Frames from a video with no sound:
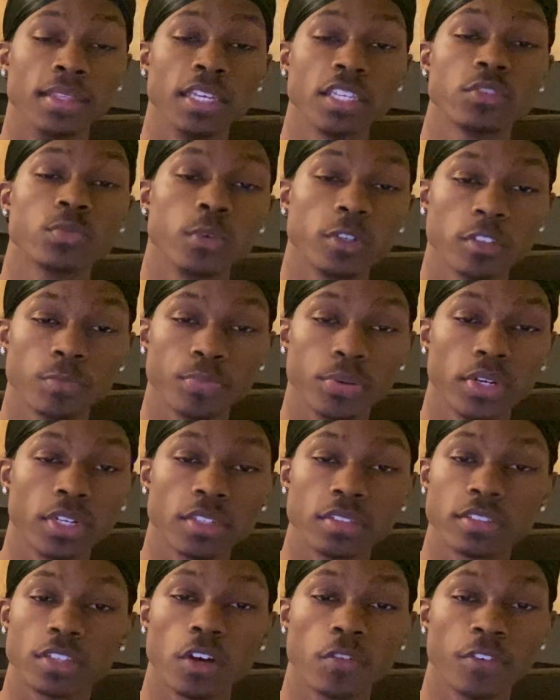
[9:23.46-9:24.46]
one's pretty
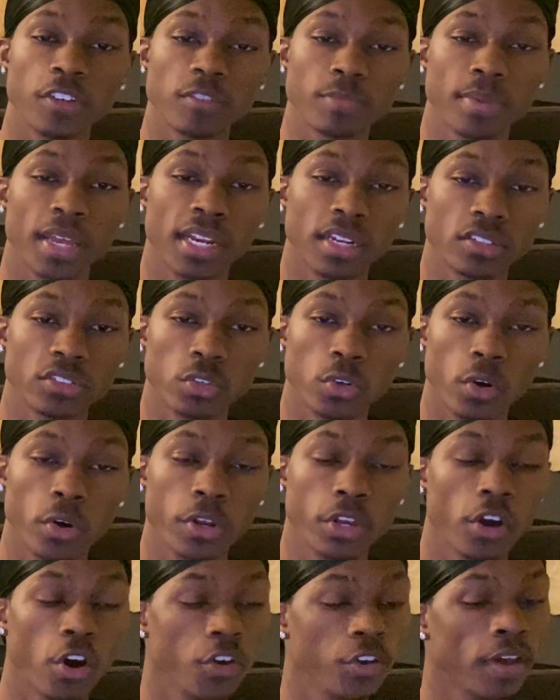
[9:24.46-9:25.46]
self-explanatory.
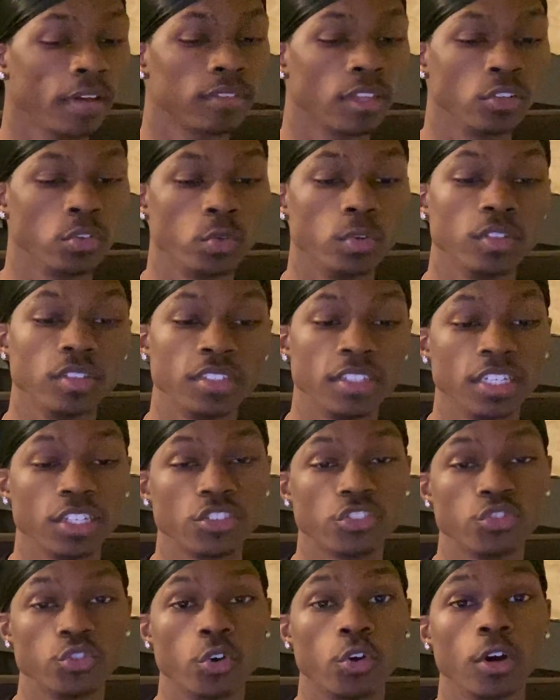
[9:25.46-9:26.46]
All you have to do is
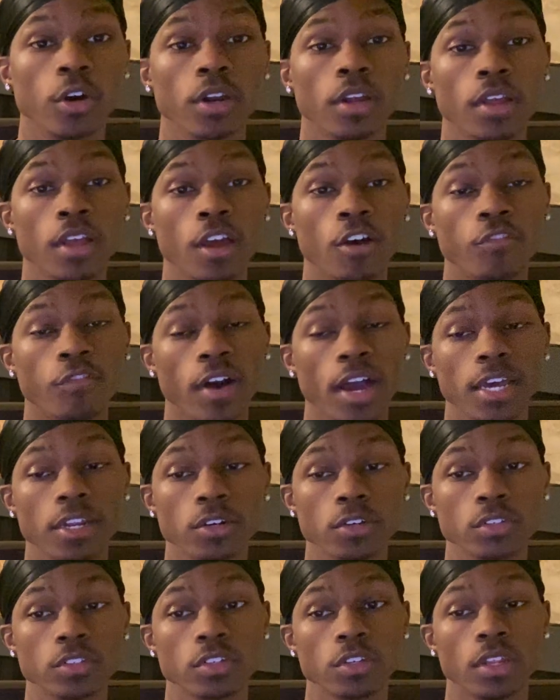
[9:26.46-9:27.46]
get your
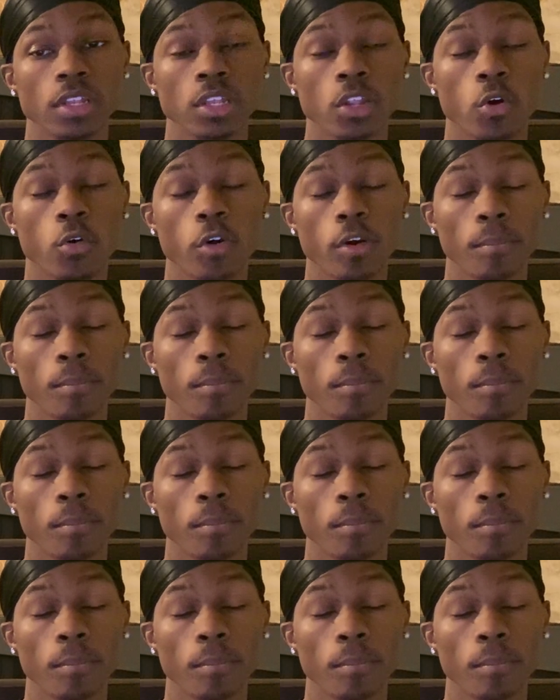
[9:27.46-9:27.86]
fighter's lower